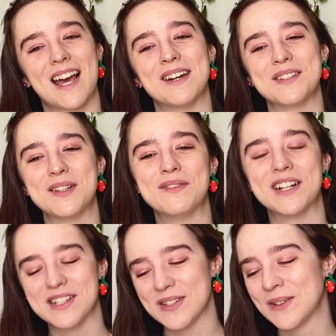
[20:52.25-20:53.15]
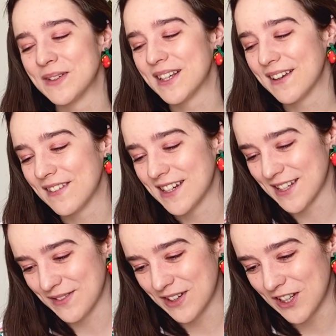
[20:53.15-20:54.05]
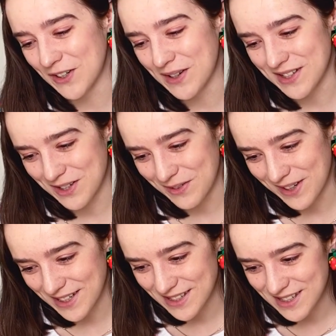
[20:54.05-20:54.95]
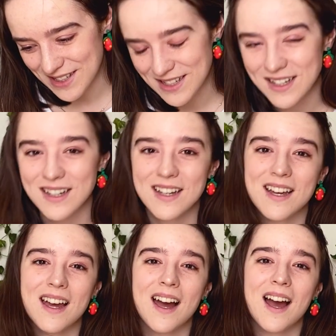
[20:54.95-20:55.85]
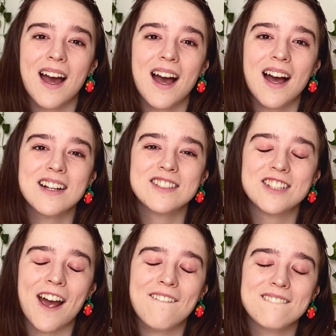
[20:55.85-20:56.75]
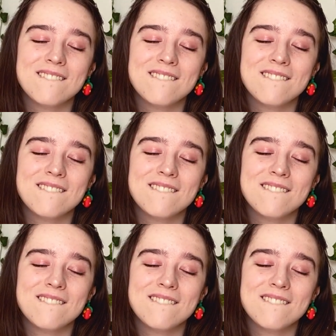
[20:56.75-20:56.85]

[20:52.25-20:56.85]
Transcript: I'll see you very soon in the next video, as always. Ciao.